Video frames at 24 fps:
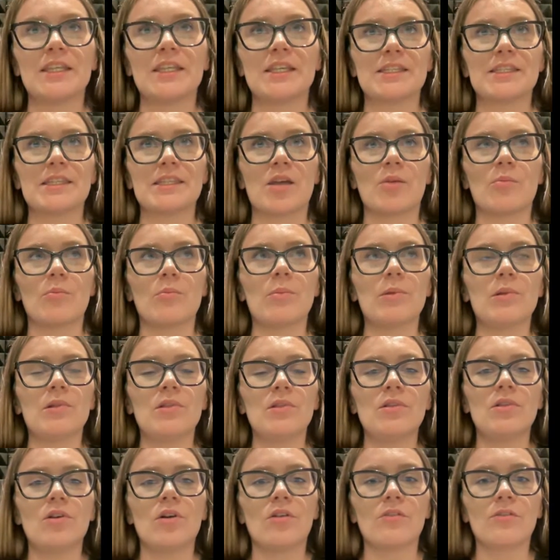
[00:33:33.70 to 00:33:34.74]

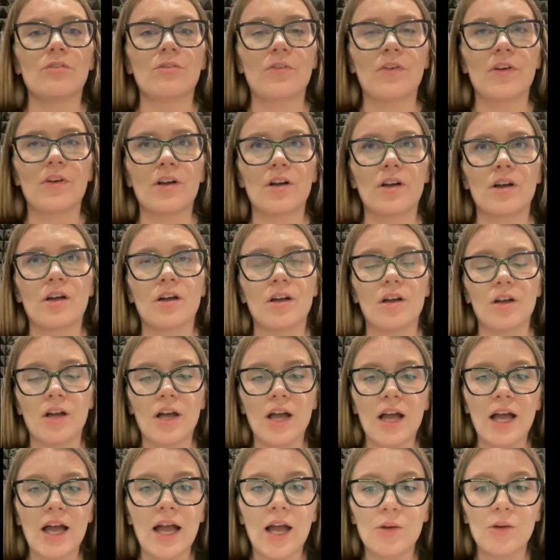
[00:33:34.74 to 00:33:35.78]
example of
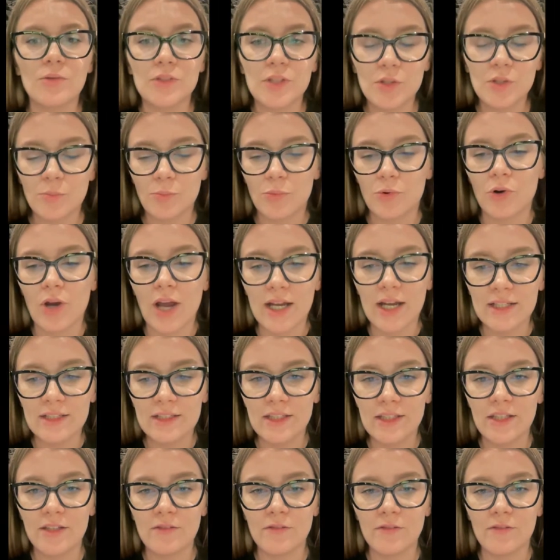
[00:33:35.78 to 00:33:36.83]
how this
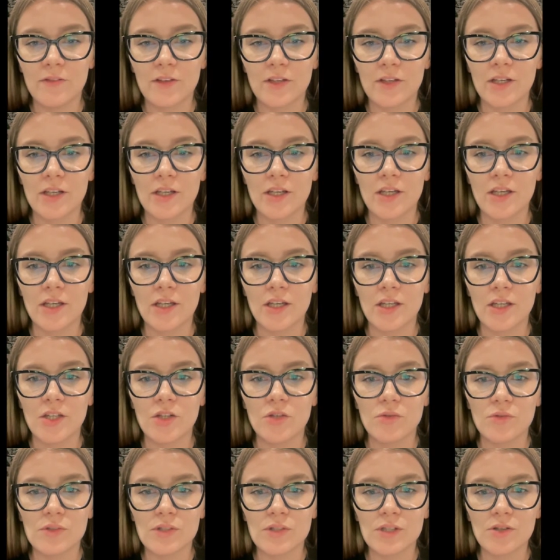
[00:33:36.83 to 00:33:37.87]
proactive
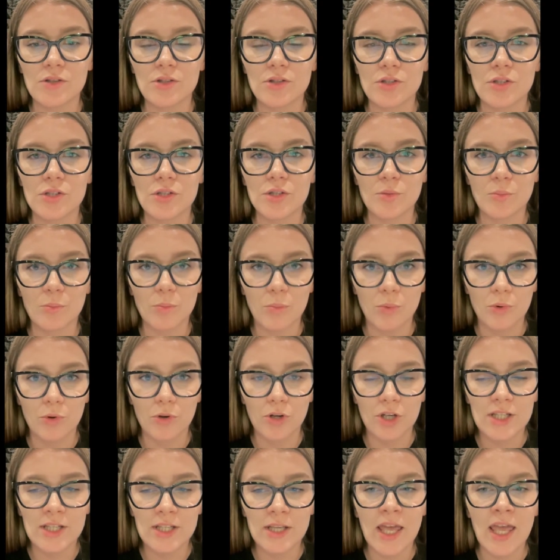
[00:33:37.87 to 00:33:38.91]
user
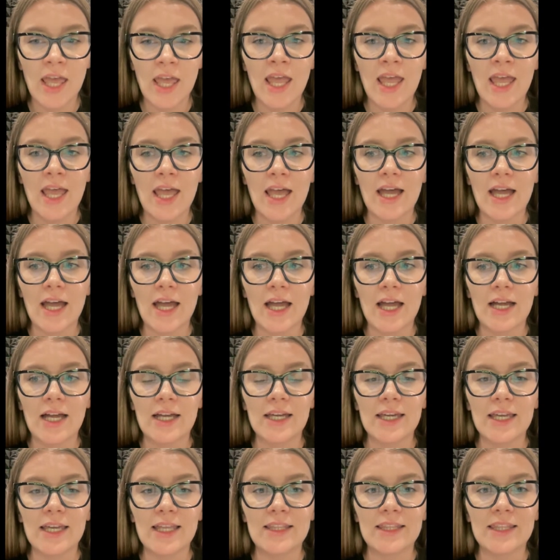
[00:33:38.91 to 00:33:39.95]
support
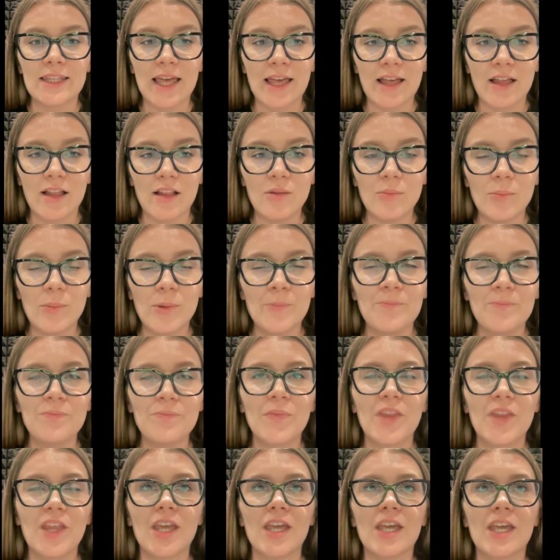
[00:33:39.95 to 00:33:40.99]
can help
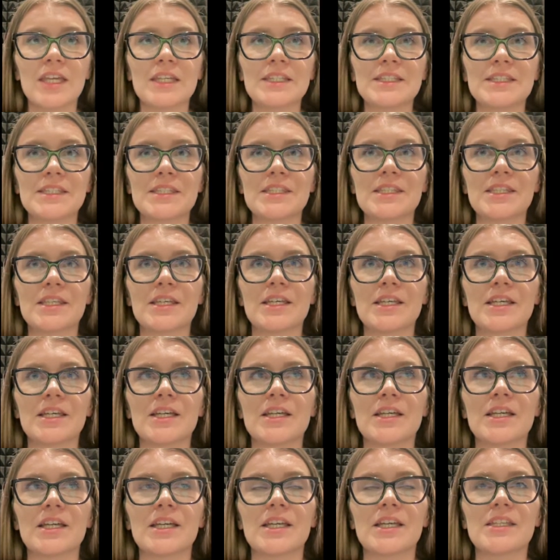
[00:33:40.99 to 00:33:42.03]
is
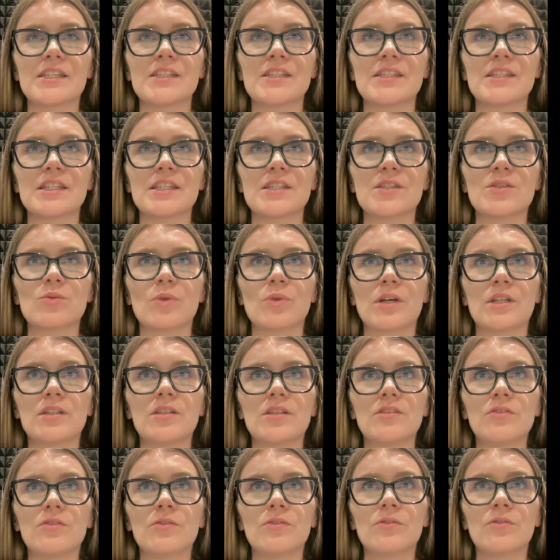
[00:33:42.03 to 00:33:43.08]
this
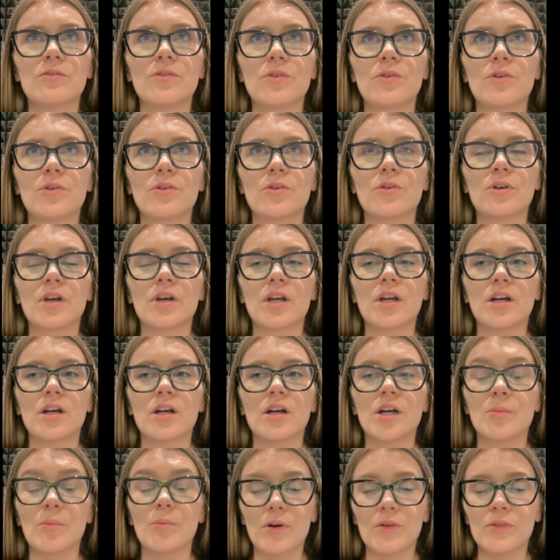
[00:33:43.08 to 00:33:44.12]
one for
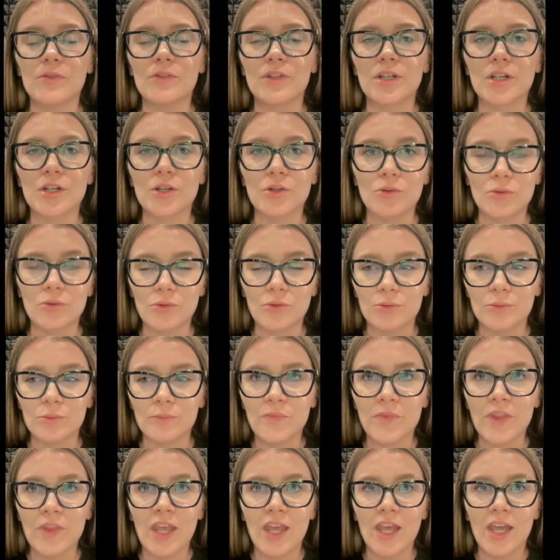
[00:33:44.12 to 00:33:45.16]
about the
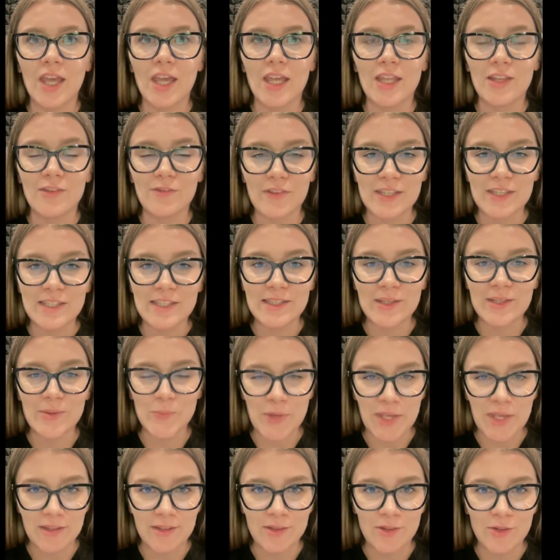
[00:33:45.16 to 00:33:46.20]
Guru
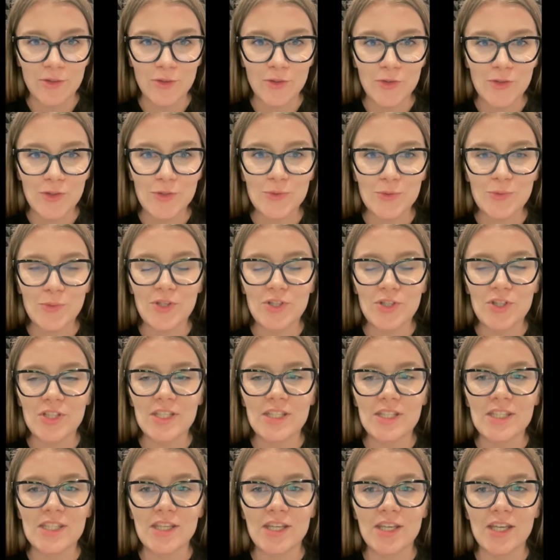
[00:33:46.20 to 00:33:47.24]
Investimientos, which
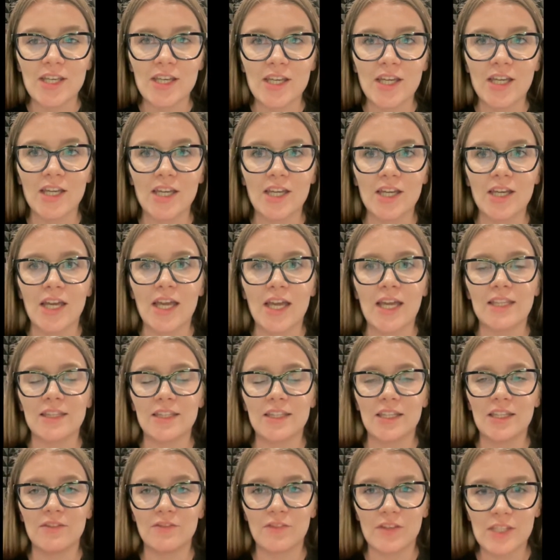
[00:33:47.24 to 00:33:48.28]
is
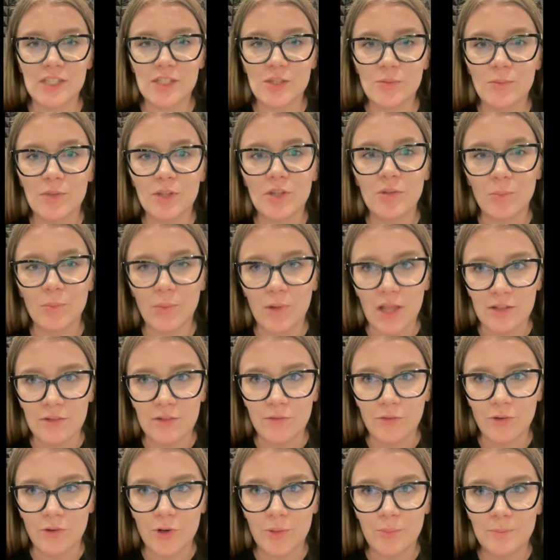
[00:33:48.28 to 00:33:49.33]
an investment
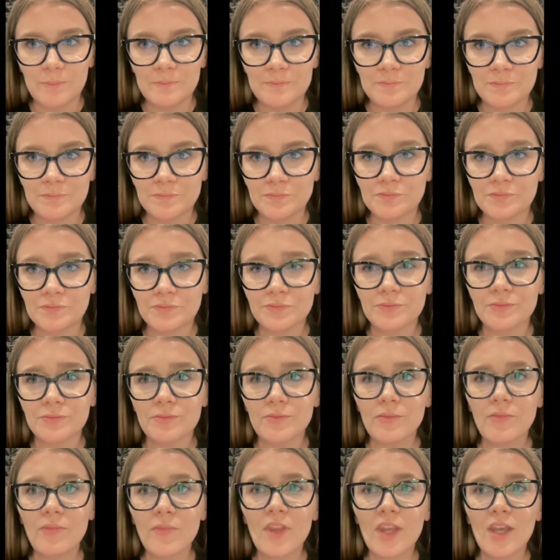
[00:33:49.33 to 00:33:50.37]
platform.
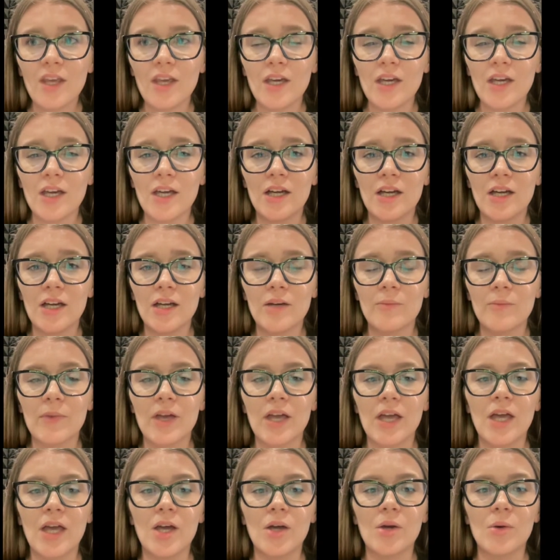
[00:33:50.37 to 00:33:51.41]

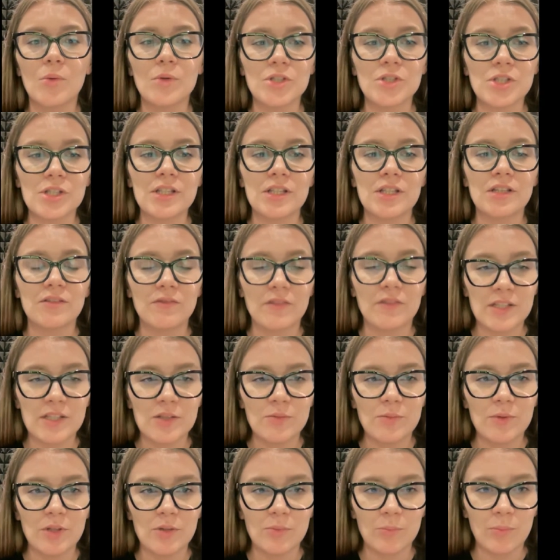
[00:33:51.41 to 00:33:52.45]
Which is an
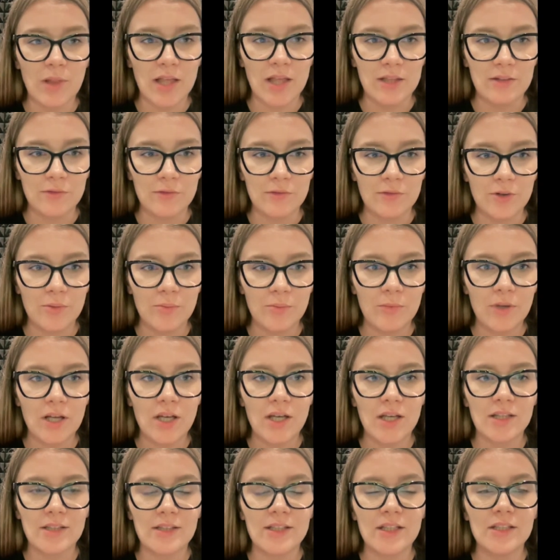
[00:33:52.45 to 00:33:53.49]
investment platform
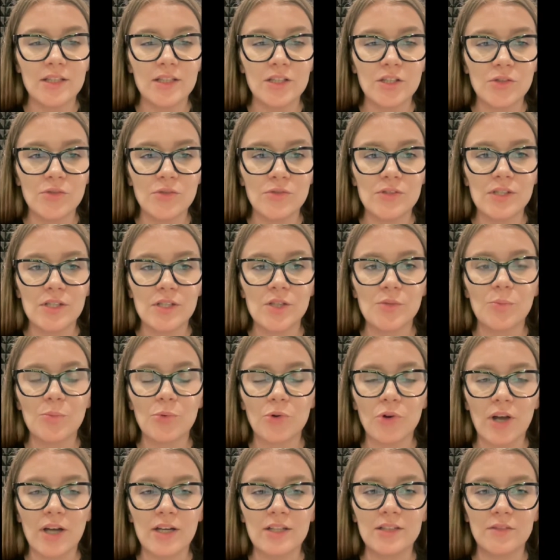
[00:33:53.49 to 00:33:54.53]
that uses
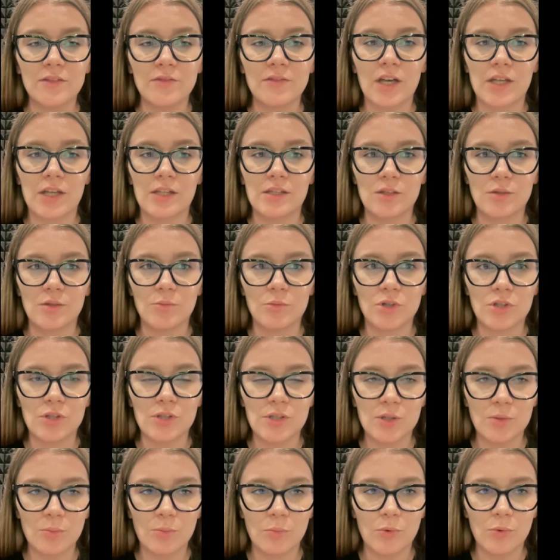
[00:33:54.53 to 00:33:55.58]
proactive customer
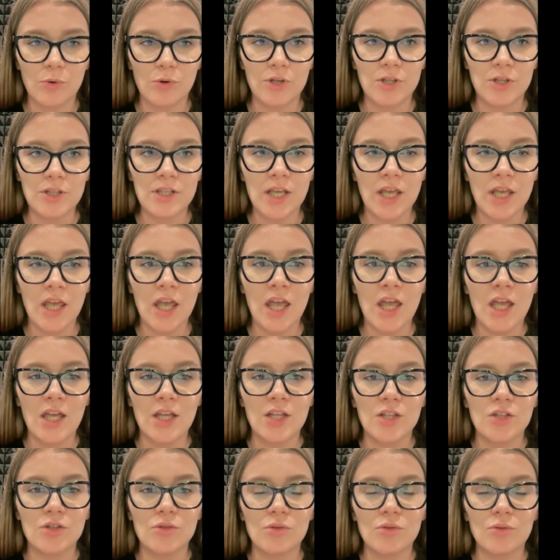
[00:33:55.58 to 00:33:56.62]
support
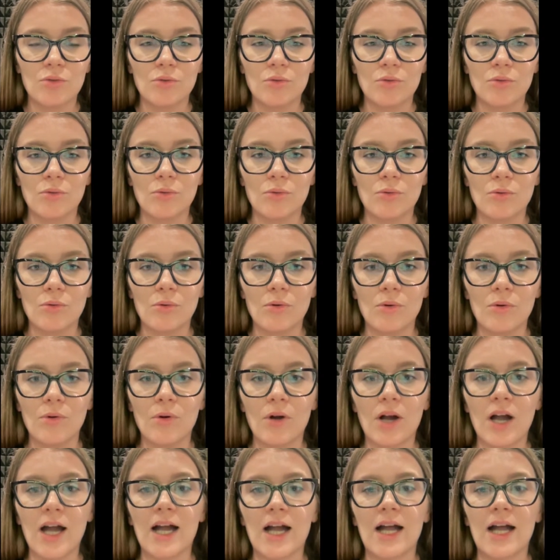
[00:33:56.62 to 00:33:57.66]
to